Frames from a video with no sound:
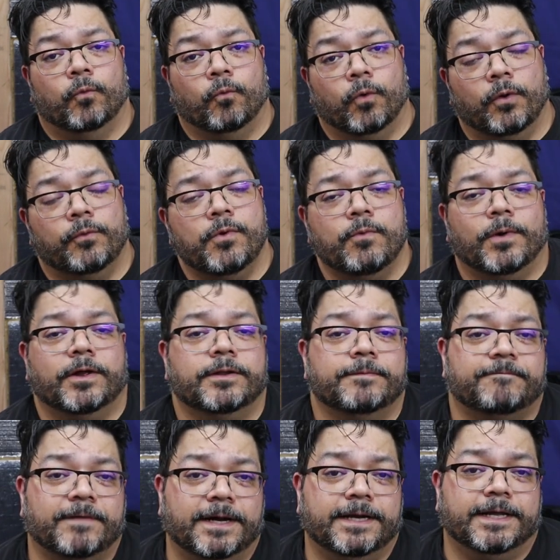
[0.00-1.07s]
What we wound
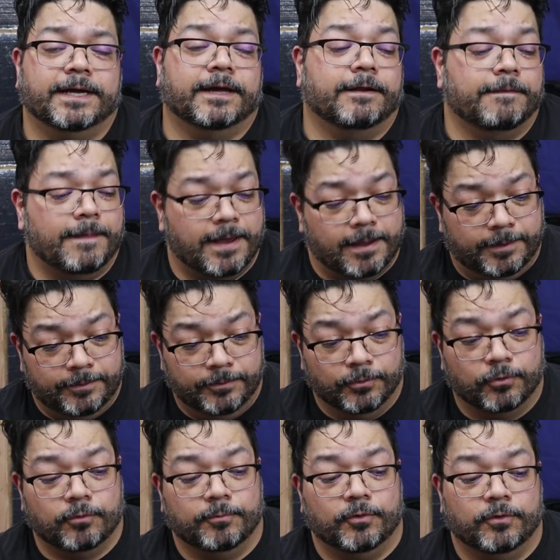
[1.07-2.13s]
up finding out of that
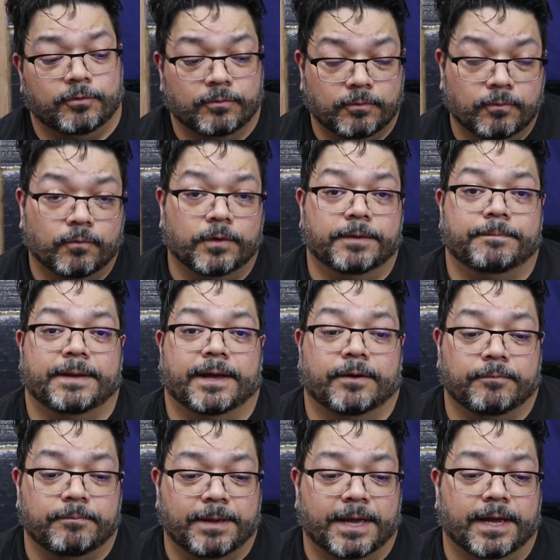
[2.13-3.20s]
normal one
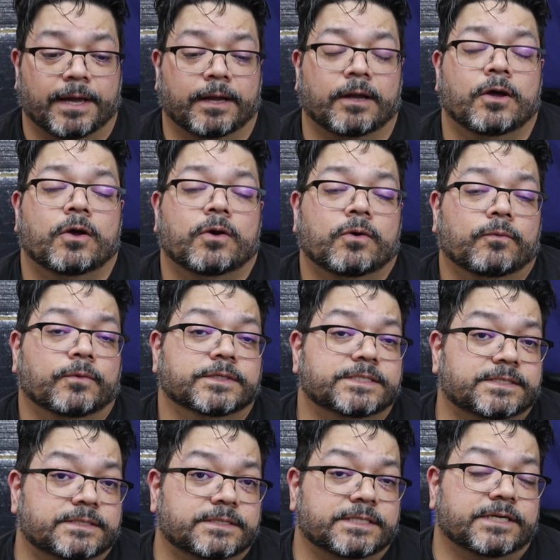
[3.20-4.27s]
pound bag was
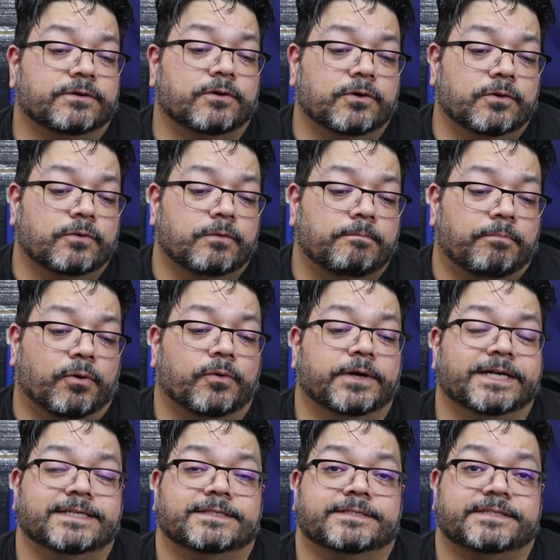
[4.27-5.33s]

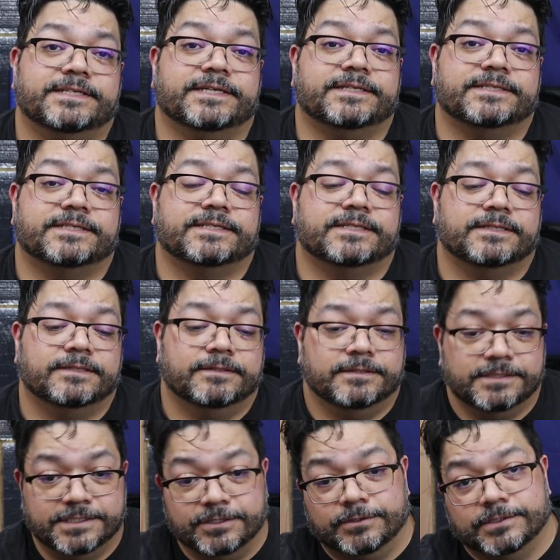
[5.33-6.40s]

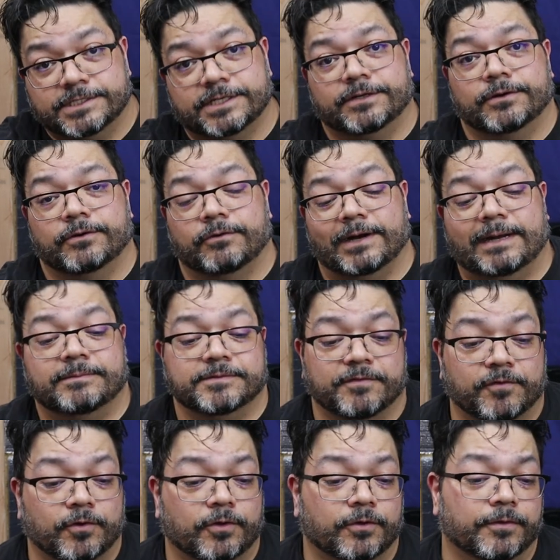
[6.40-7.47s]
0.600 grams
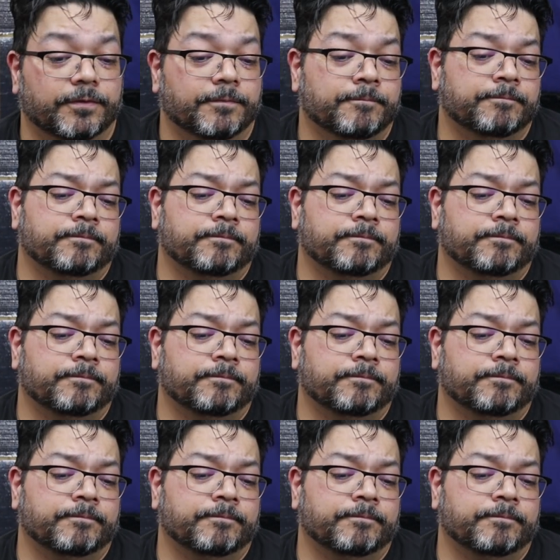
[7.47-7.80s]
of gold.